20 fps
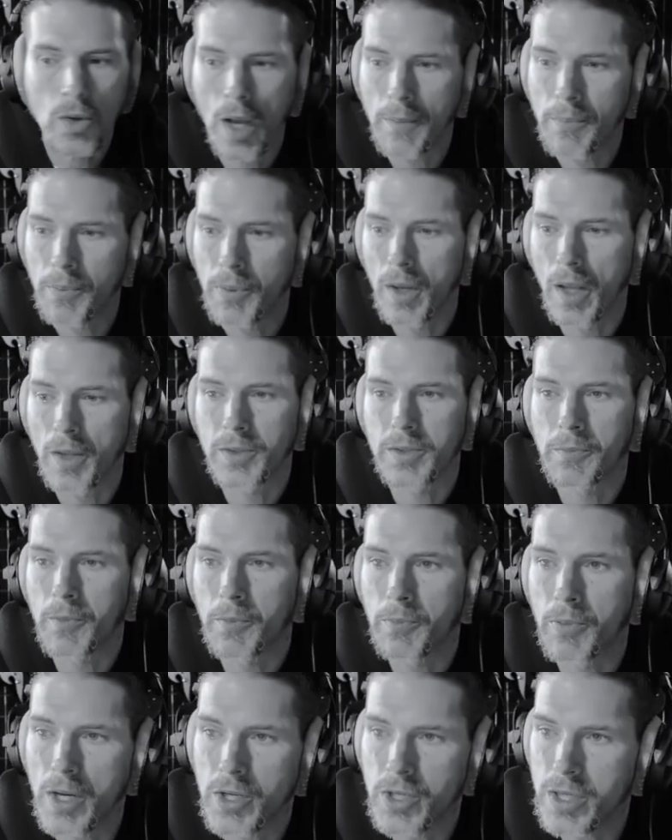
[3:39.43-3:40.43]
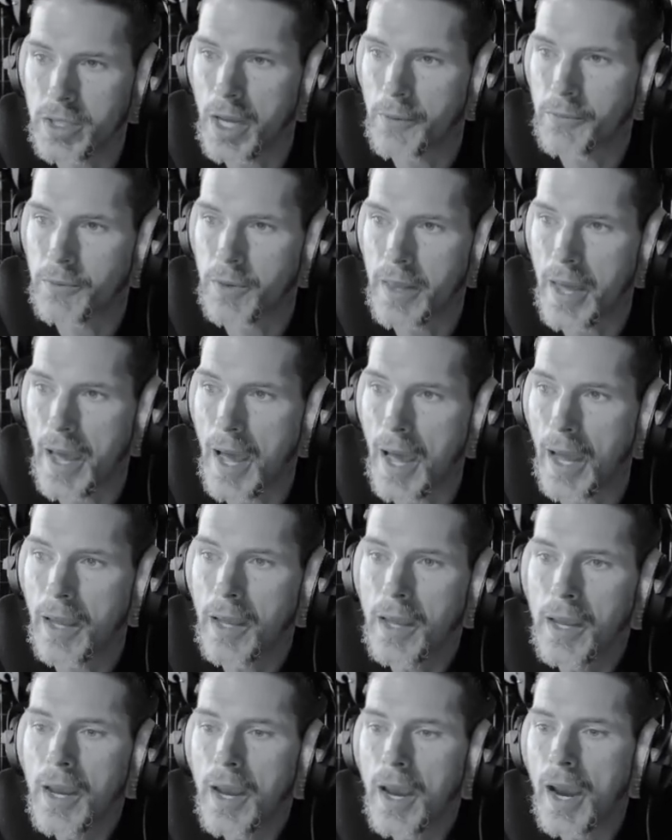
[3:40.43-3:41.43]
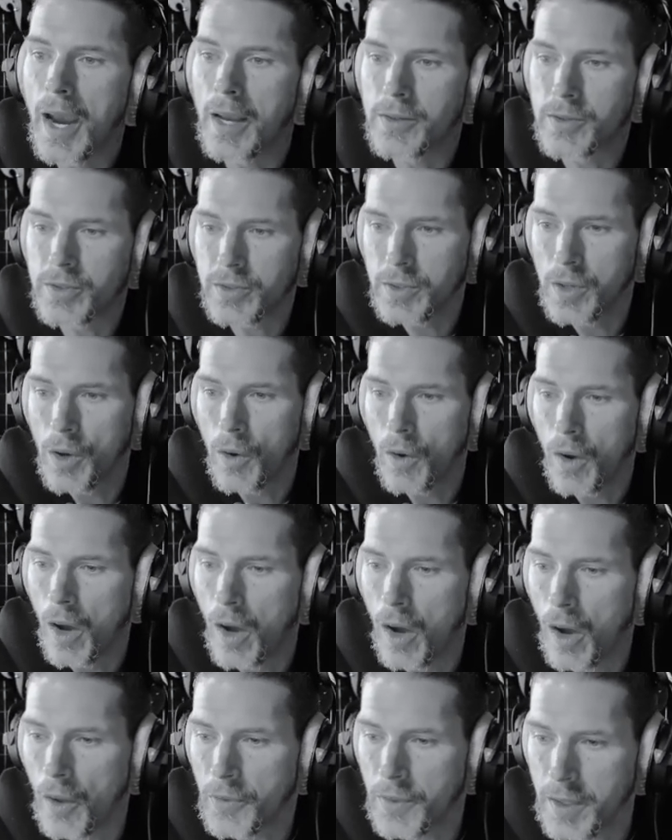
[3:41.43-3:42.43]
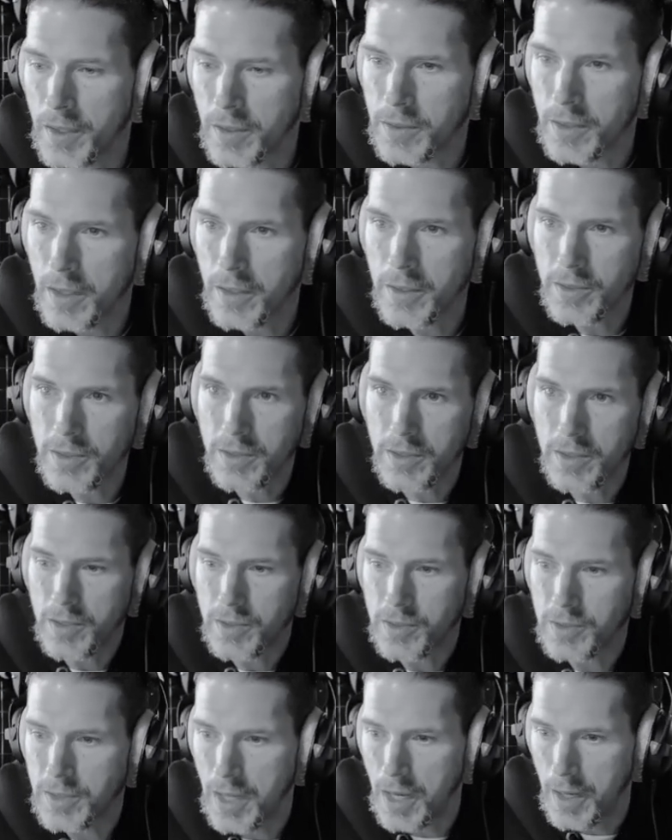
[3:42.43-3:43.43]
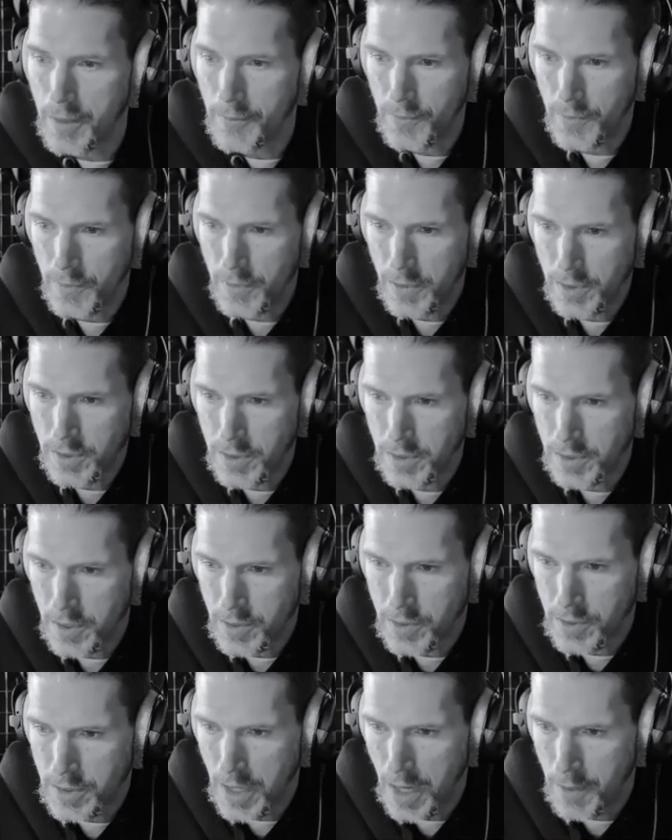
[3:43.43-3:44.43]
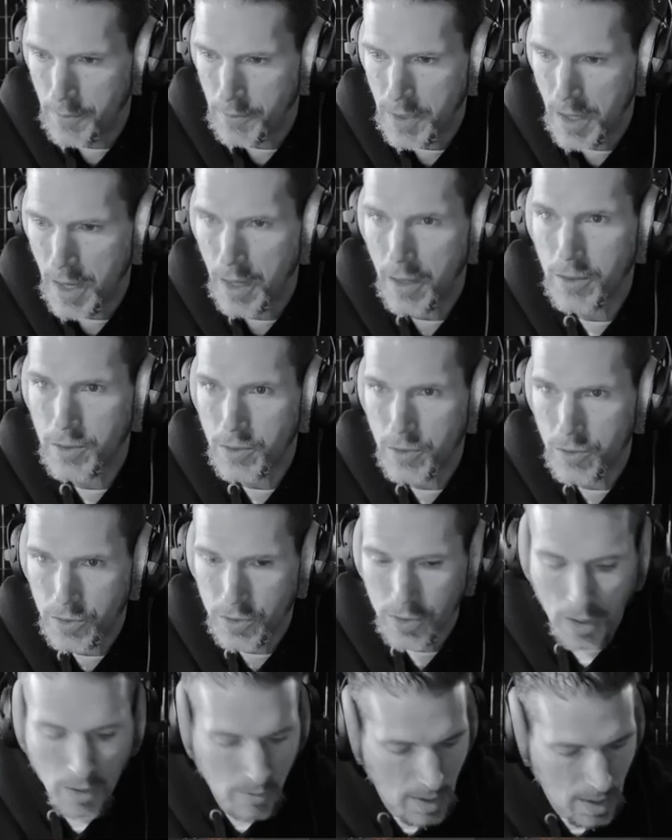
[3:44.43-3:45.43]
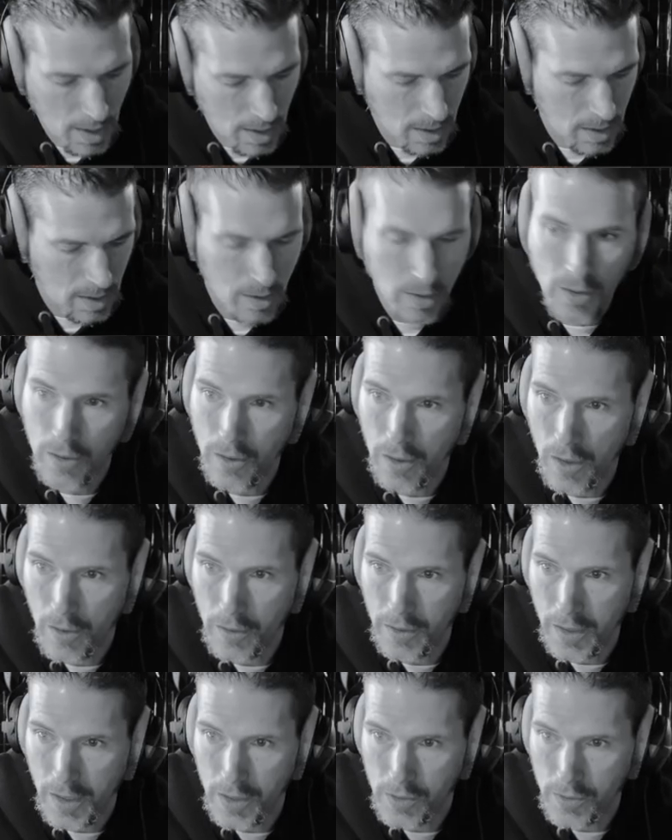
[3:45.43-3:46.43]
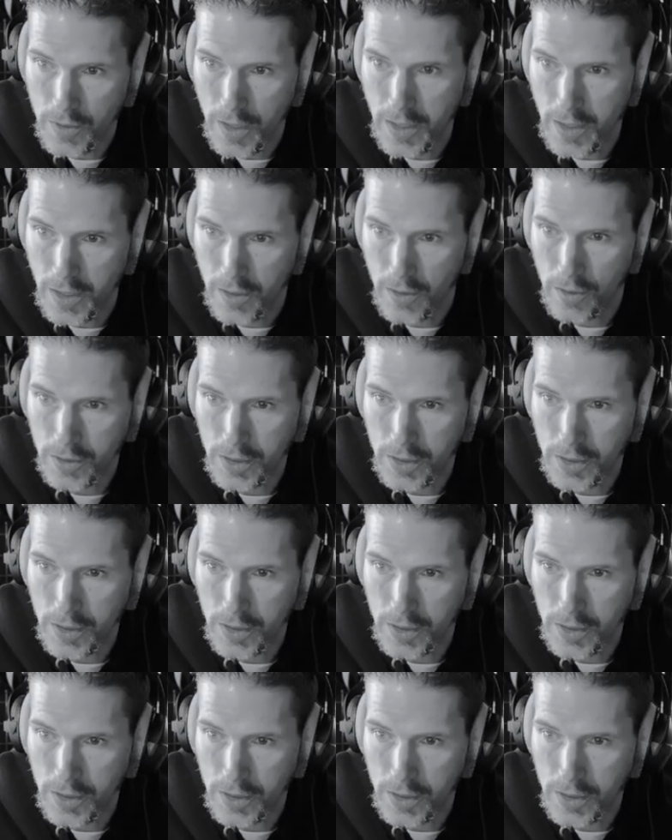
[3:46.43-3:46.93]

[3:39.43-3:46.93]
I put on some compression after that, and so all these. This is the same thing as you saw right here, or these right here.